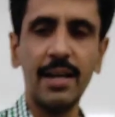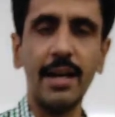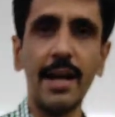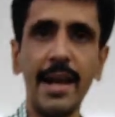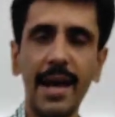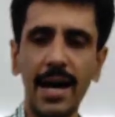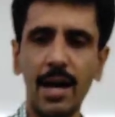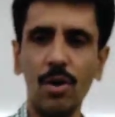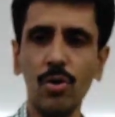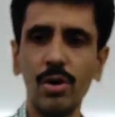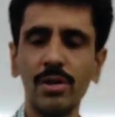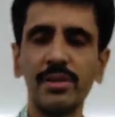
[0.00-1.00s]

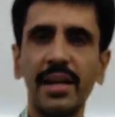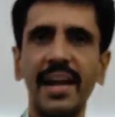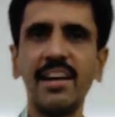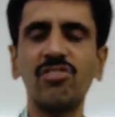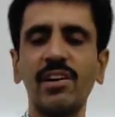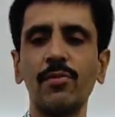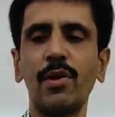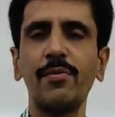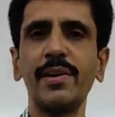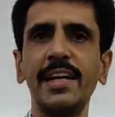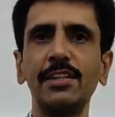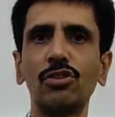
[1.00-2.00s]
Now, the next thing what
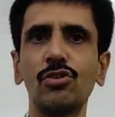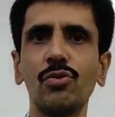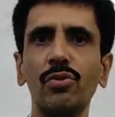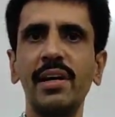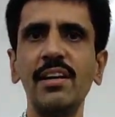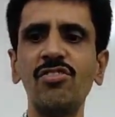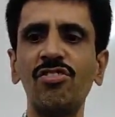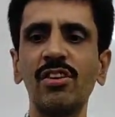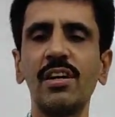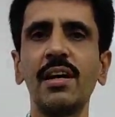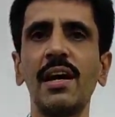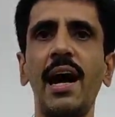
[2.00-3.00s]
we need to do
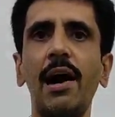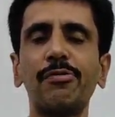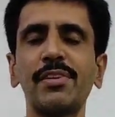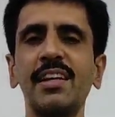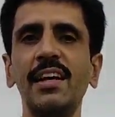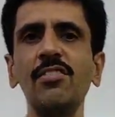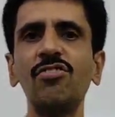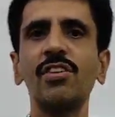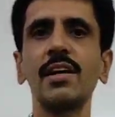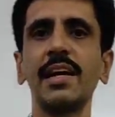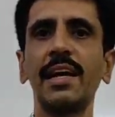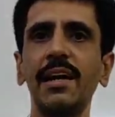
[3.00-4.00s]
is, after
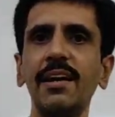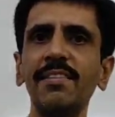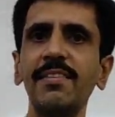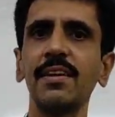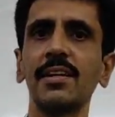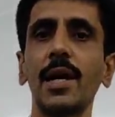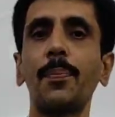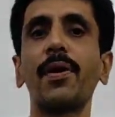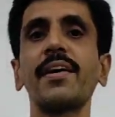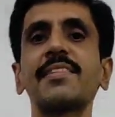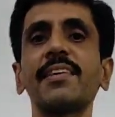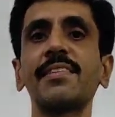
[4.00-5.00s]
this, is the
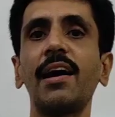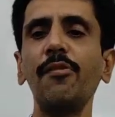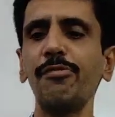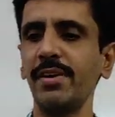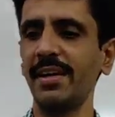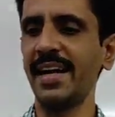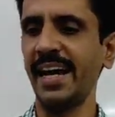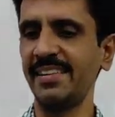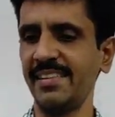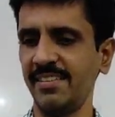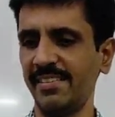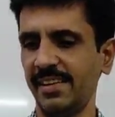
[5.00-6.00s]
process of
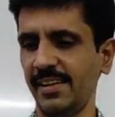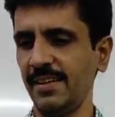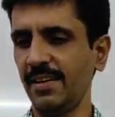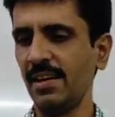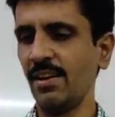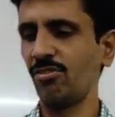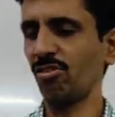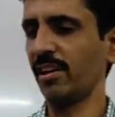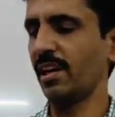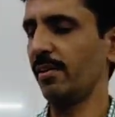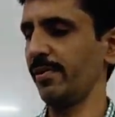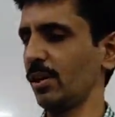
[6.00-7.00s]
digestion. So
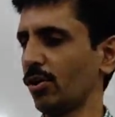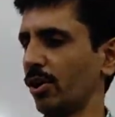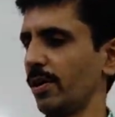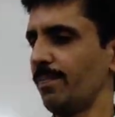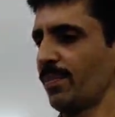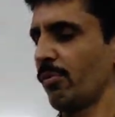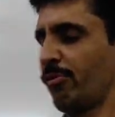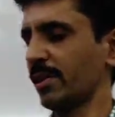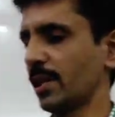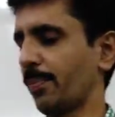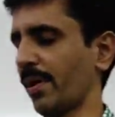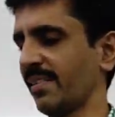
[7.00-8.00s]
here we go for
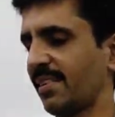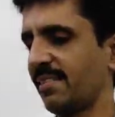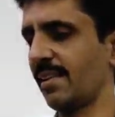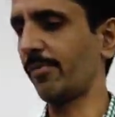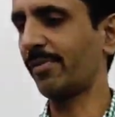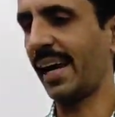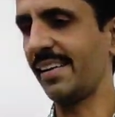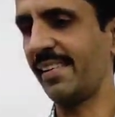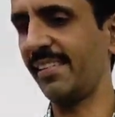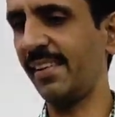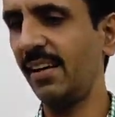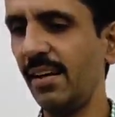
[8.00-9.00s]
the process of
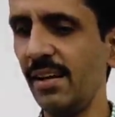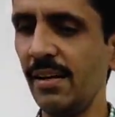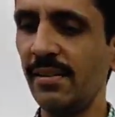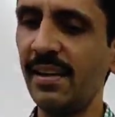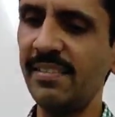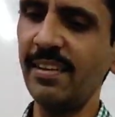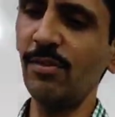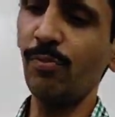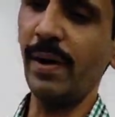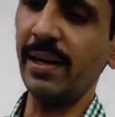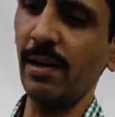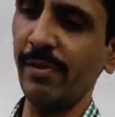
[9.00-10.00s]
digestion. This is,
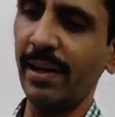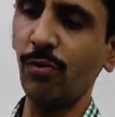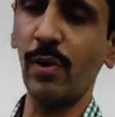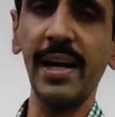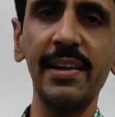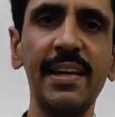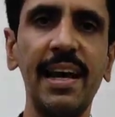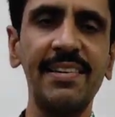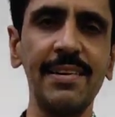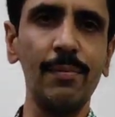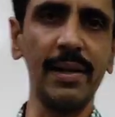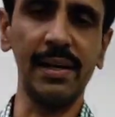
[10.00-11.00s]
my dear friends, what the
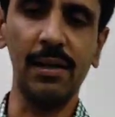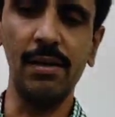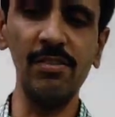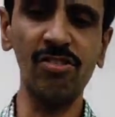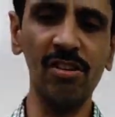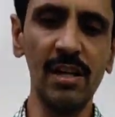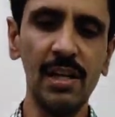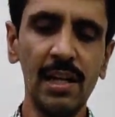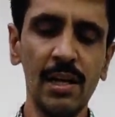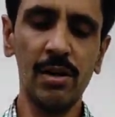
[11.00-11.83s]
assembly is.